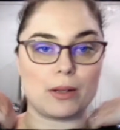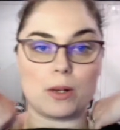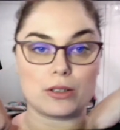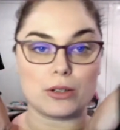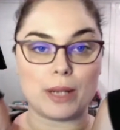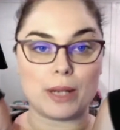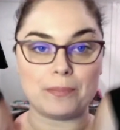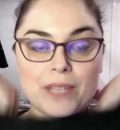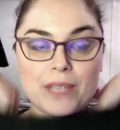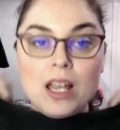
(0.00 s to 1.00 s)
wander around.
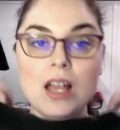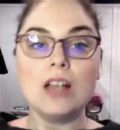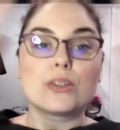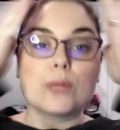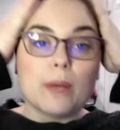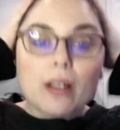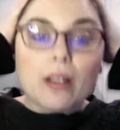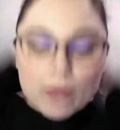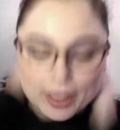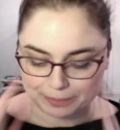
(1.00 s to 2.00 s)
So anyway,
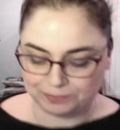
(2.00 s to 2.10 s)
okay.